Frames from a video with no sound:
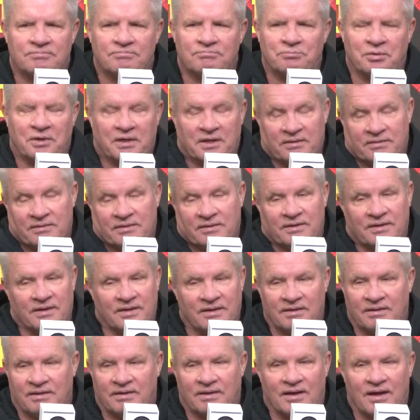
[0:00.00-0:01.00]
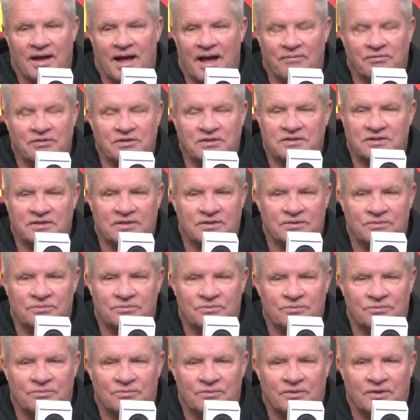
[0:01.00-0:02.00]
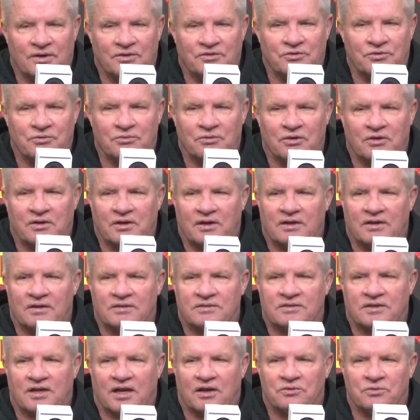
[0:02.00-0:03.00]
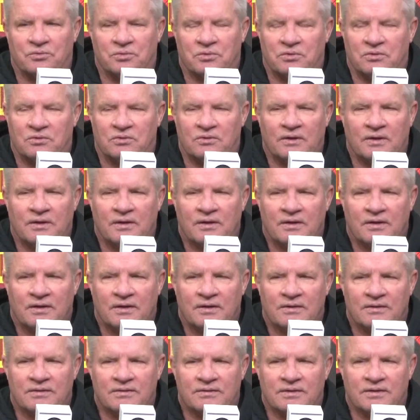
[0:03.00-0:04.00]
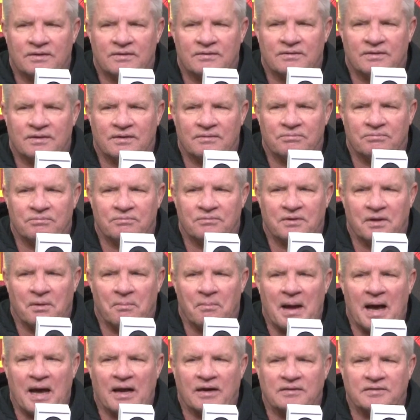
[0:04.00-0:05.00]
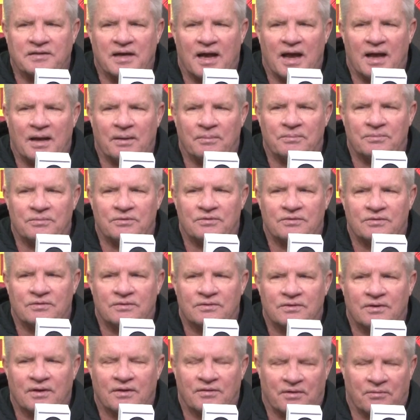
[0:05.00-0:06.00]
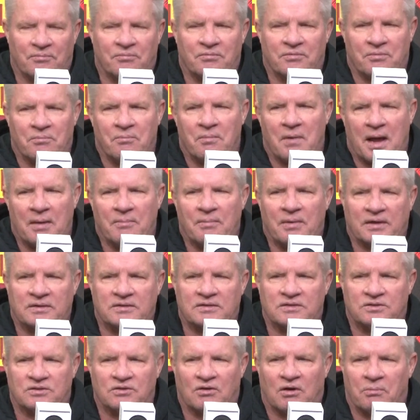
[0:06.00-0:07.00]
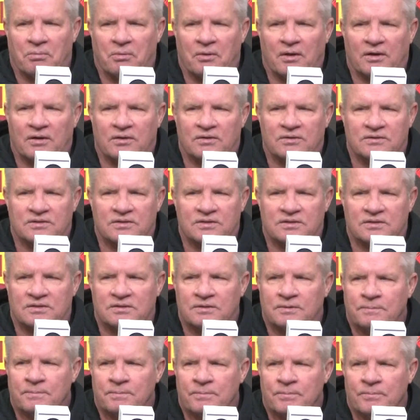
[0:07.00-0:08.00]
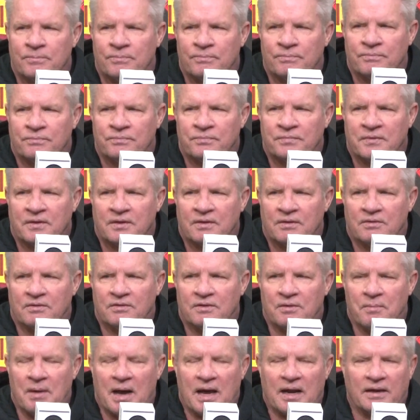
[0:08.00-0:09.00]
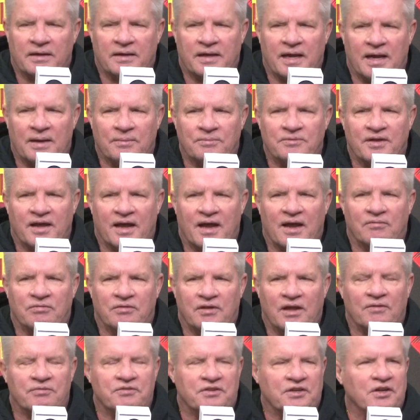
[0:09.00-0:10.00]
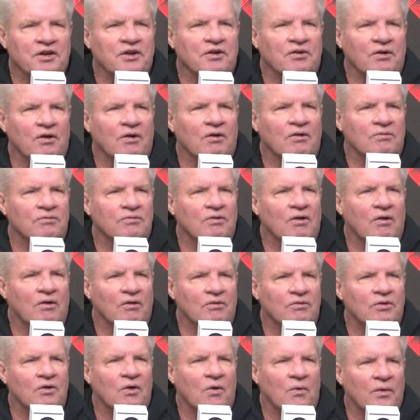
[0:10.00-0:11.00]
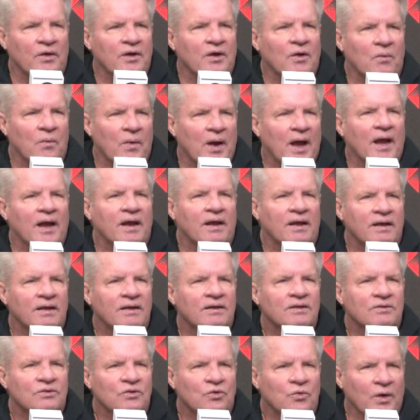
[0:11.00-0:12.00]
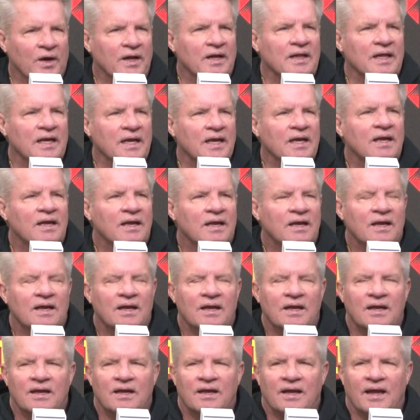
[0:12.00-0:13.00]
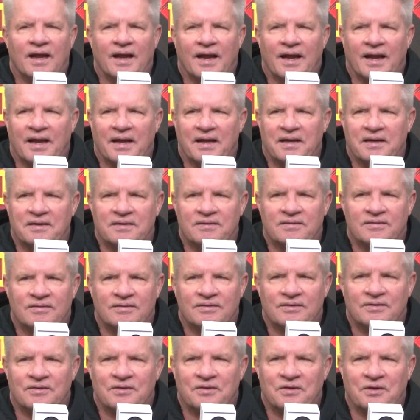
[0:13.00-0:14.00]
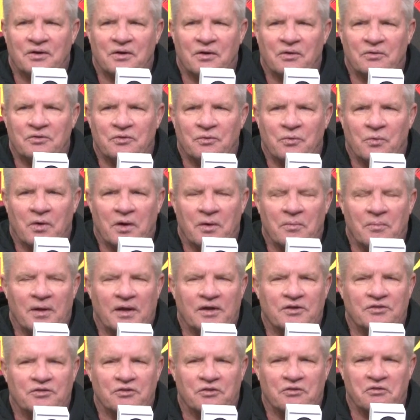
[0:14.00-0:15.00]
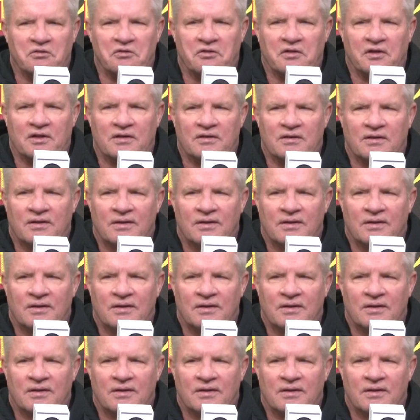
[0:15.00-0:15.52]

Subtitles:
but obviously, as you look at a schedule, the amount of times, and my message to our players is the amount of games they have left here are going away quickly, and you want to make sure that